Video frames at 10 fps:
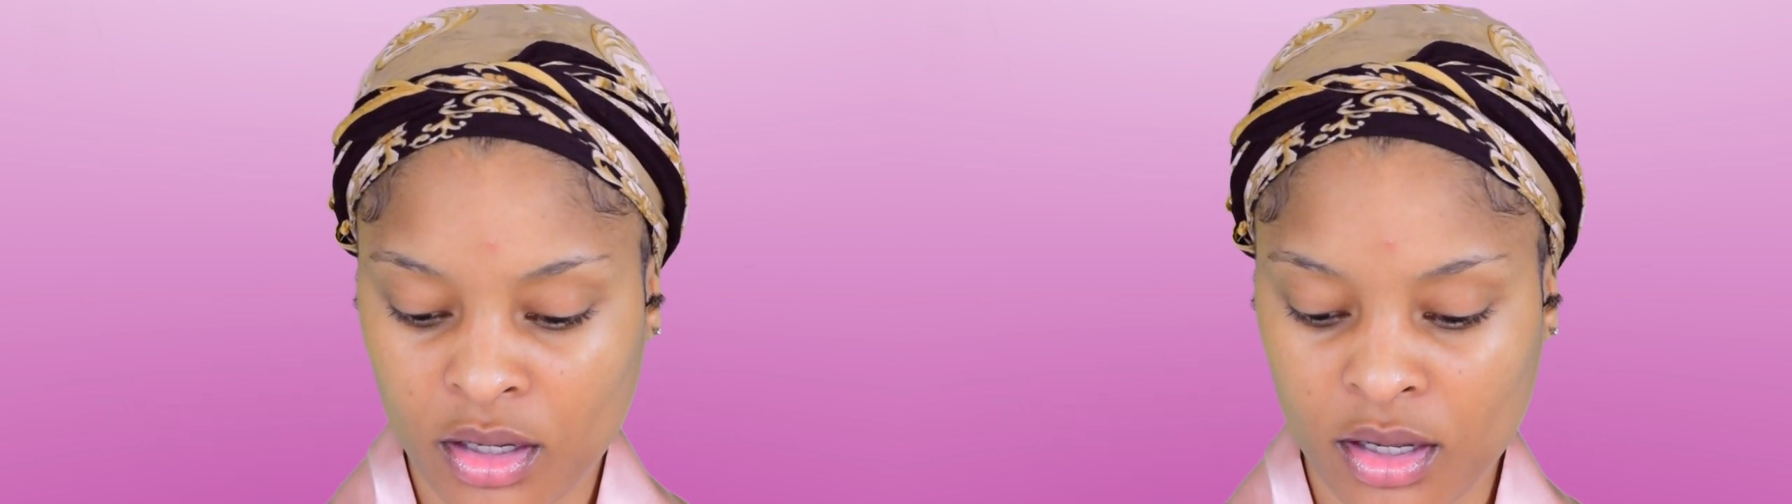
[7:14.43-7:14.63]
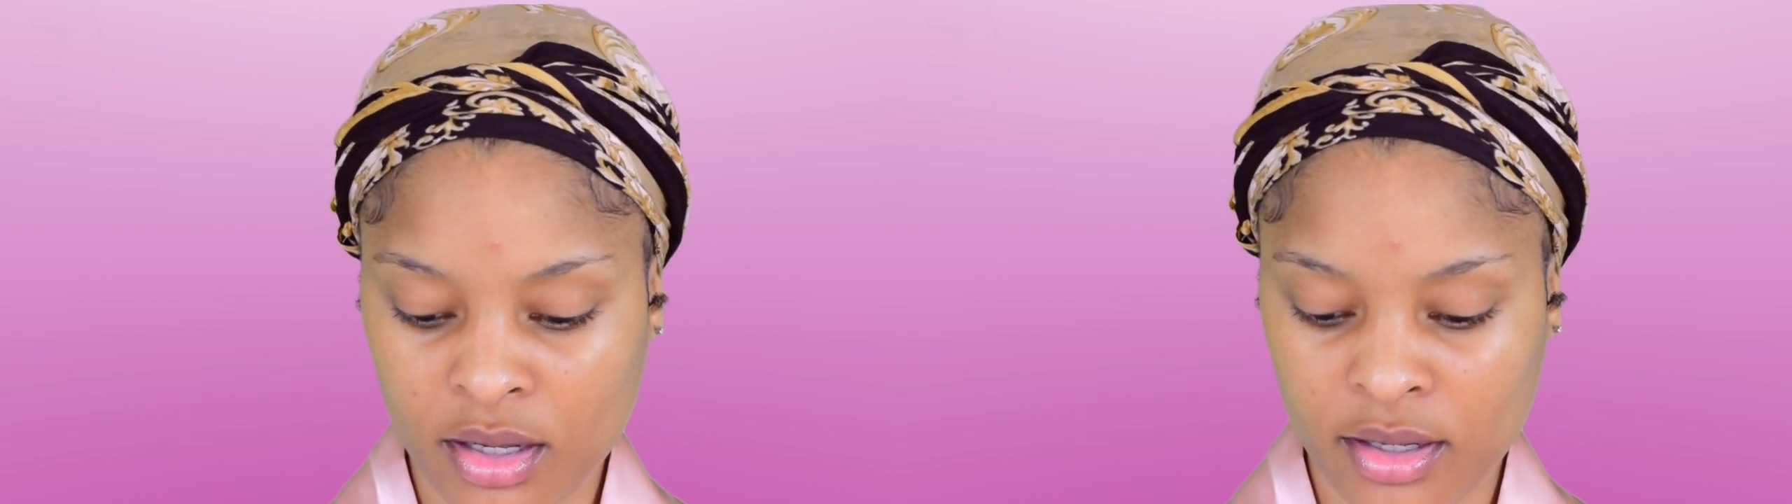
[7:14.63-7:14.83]

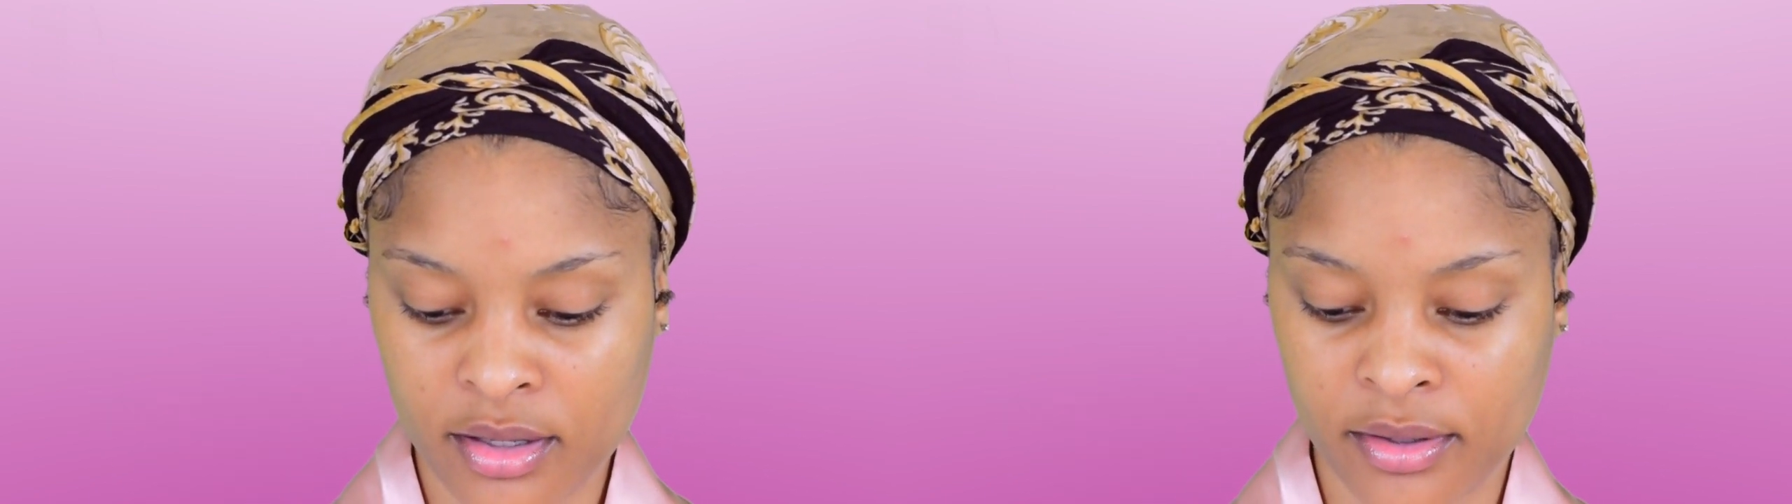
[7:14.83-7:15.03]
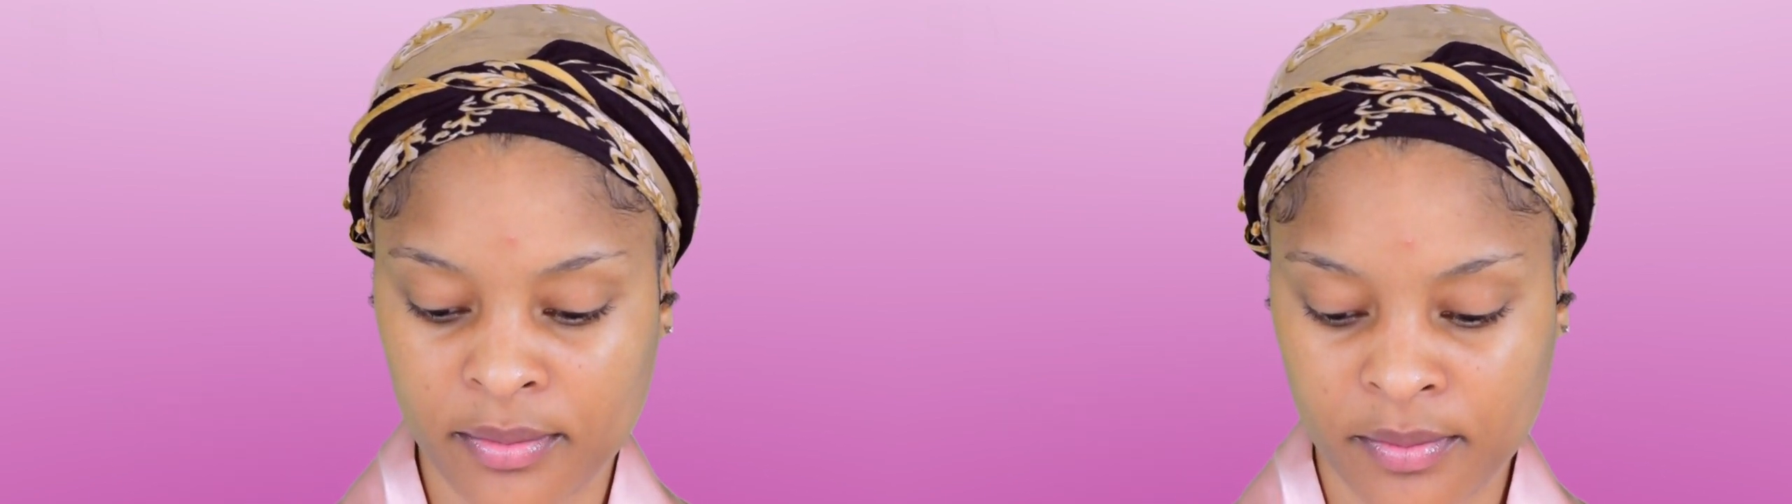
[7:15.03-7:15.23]

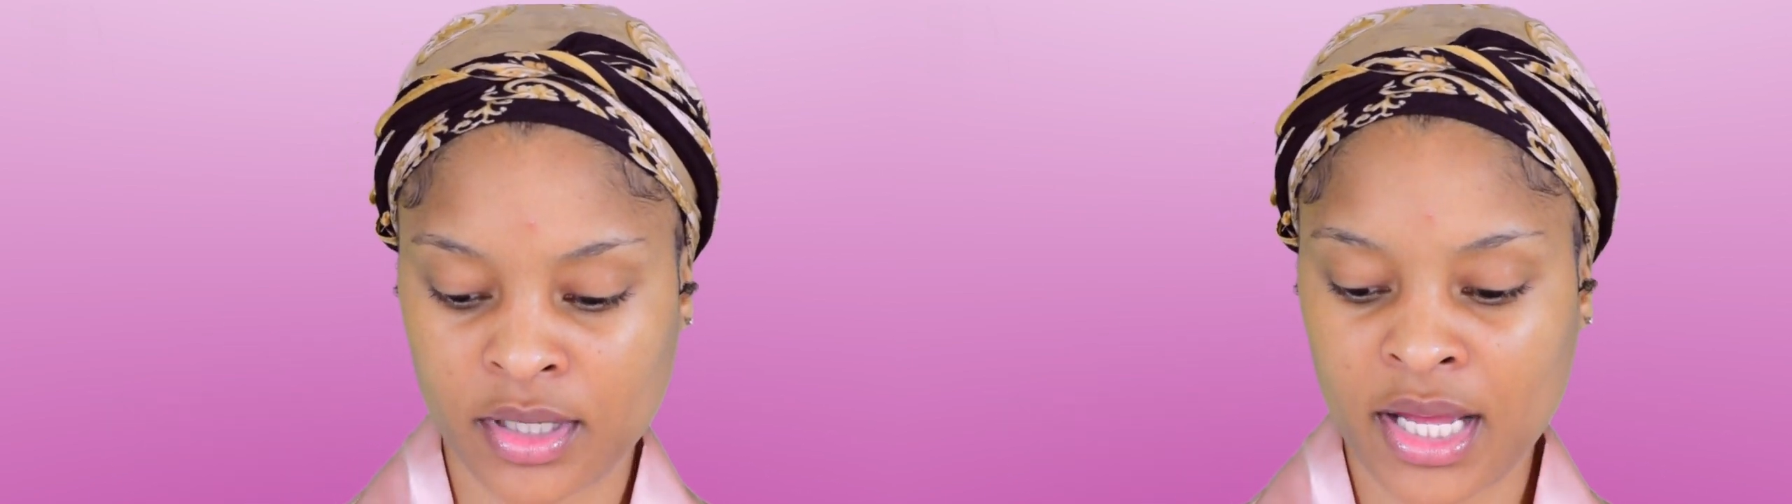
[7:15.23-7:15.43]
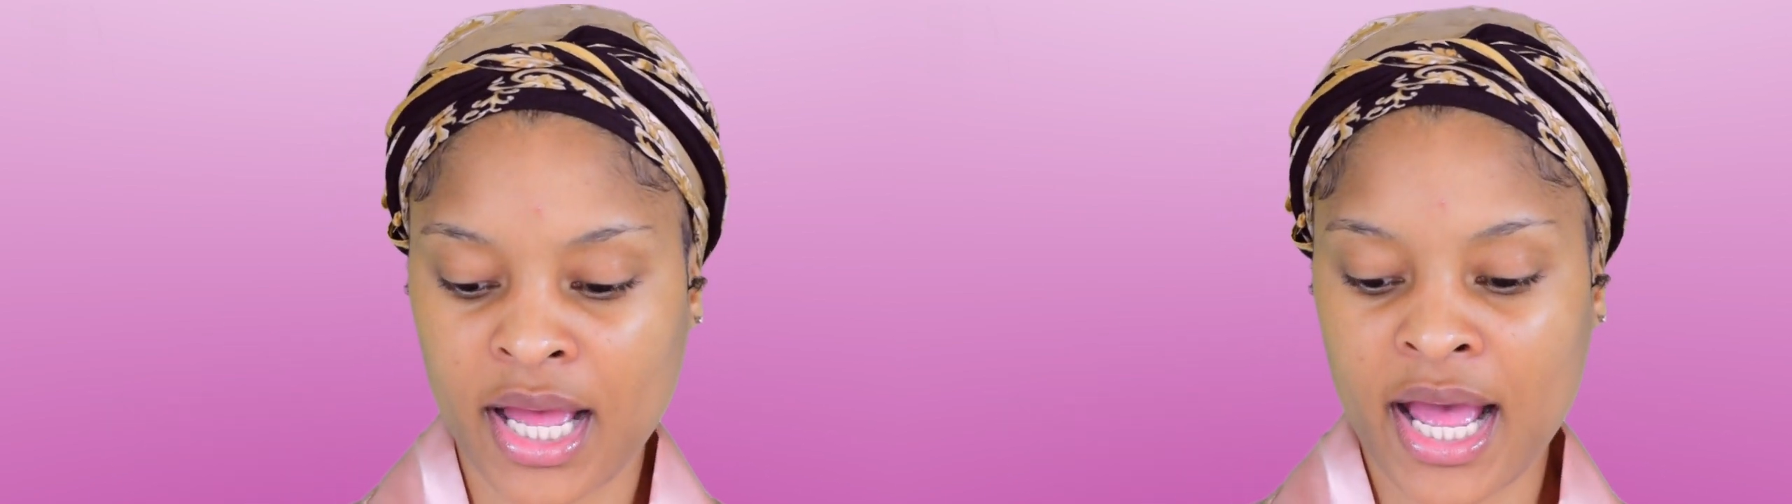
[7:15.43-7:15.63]

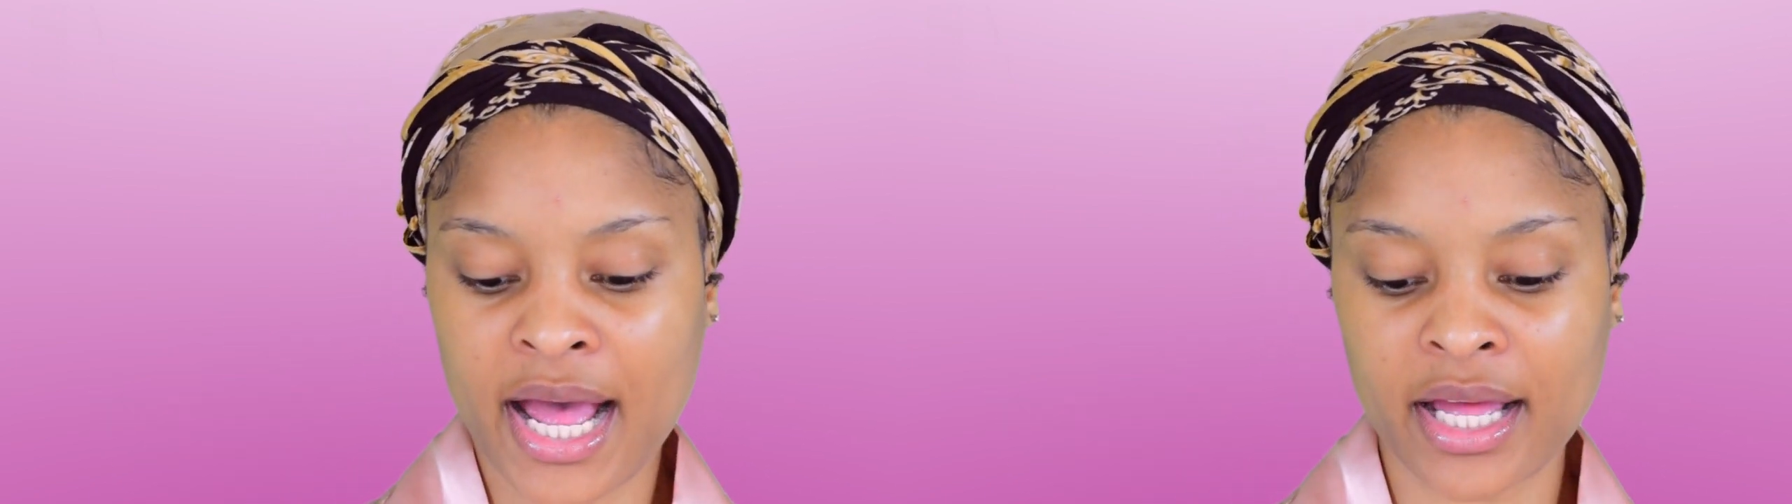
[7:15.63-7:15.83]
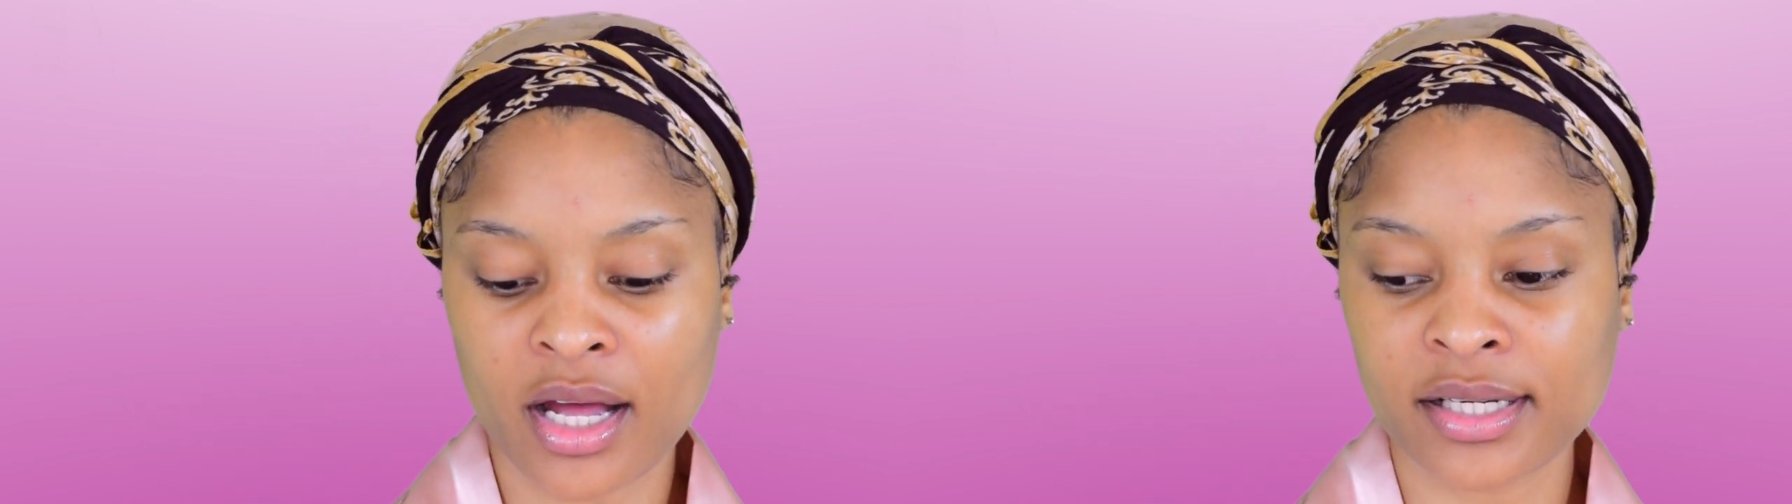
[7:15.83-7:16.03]
I